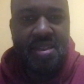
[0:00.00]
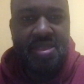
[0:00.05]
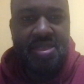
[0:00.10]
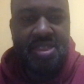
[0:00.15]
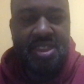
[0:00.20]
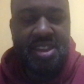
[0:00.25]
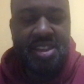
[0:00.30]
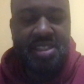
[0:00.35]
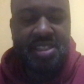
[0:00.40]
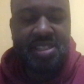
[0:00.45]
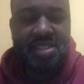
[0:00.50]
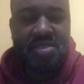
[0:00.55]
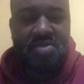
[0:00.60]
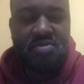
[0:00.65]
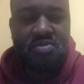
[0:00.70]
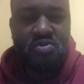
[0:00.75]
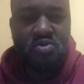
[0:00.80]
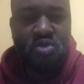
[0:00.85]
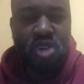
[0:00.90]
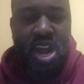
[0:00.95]
this
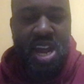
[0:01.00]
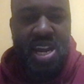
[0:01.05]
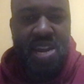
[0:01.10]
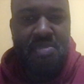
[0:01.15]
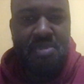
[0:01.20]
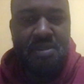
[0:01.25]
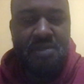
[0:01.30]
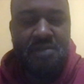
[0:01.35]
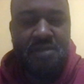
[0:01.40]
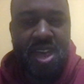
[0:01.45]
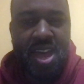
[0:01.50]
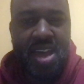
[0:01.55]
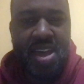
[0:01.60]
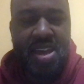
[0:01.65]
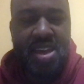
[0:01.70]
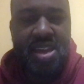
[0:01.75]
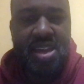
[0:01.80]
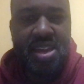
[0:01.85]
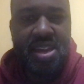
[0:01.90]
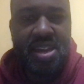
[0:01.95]
random
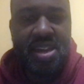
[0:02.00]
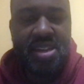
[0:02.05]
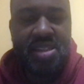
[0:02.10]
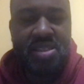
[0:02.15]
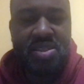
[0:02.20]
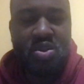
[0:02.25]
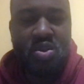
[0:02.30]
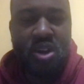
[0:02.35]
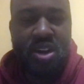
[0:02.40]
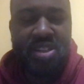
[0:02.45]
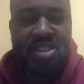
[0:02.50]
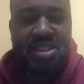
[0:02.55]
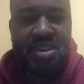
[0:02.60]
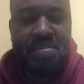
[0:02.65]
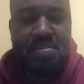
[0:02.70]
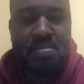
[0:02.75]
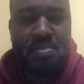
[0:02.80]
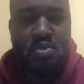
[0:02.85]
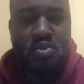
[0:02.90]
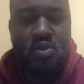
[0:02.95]
event is going to
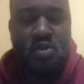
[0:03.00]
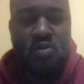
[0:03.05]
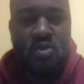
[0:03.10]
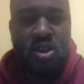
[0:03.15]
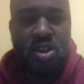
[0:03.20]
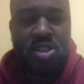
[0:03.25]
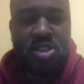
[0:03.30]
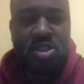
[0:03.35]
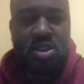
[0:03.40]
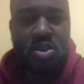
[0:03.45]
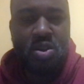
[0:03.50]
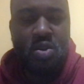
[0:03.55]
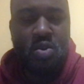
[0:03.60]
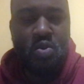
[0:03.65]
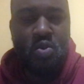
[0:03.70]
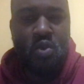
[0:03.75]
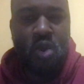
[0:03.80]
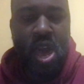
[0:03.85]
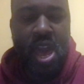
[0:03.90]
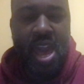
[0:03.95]
move us
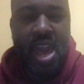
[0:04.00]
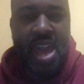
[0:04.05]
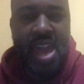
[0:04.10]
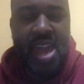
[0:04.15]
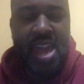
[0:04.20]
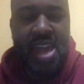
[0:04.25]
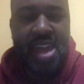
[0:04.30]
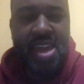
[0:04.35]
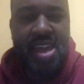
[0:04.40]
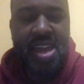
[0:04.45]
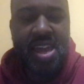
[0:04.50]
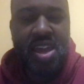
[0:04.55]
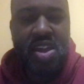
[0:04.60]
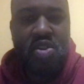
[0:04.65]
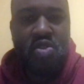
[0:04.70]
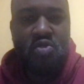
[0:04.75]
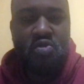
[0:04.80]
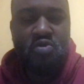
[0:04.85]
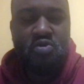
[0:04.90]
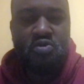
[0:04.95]
away
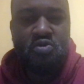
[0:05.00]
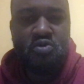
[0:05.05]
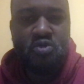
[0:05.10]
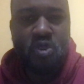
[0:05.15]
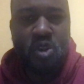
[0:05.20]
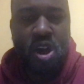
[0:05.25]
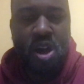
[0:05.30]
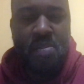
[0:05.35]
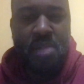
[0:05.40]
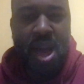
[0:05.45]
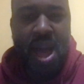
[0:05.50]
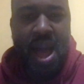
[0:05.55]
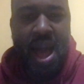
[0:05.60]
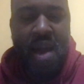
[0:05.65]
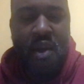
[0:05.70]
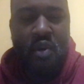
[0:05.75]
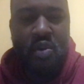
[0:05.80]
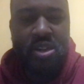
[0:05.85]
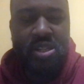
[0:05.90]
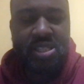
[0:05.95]
from
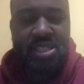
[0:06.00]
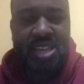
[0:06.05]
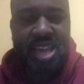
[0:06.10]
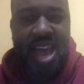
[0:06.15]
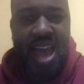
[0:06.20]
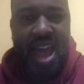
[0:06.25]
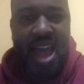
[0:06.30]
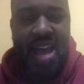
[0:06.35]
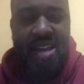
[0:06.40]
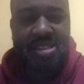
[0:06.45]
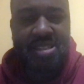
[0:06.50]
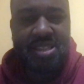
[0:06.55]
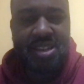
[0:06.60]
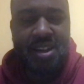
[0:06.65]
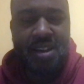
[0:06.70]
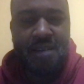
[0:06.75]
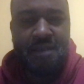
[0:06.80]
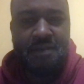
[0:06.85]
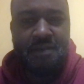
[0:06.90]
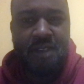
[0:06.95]
our task
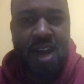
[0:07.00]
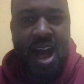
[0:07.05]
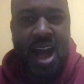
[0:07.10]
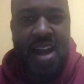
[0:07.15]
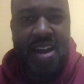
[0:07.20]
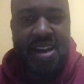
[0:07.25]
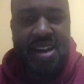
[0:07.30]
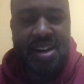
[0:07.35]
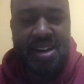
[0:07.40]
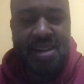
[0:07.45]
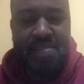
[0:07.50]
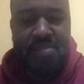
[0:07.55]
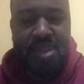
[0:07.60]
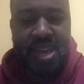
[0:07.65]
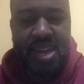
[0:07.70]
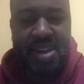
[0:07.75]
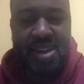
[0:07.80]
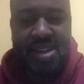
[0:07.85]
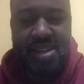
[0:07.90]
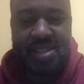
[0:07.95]
of finding the
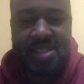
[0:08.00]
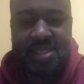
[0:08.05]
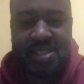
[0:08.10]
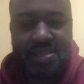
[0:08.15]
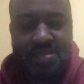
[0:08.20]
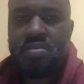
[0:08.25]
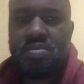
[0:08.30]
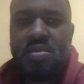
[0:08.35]
bandits.